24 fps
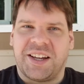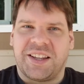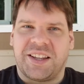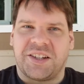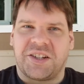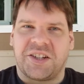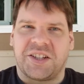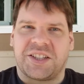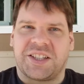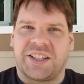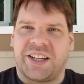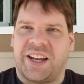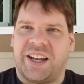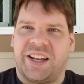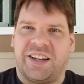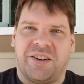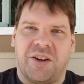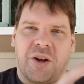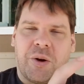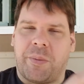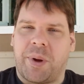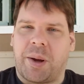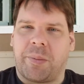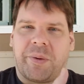that just,
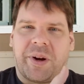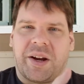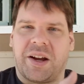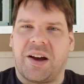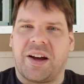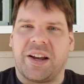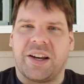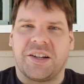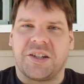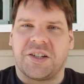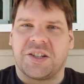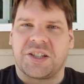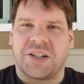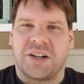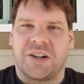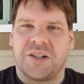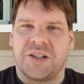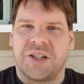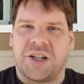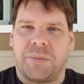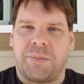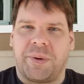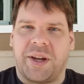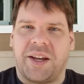no memory on it, just
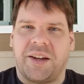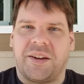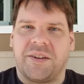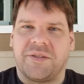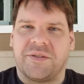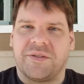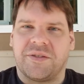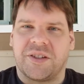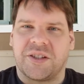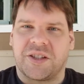RGB.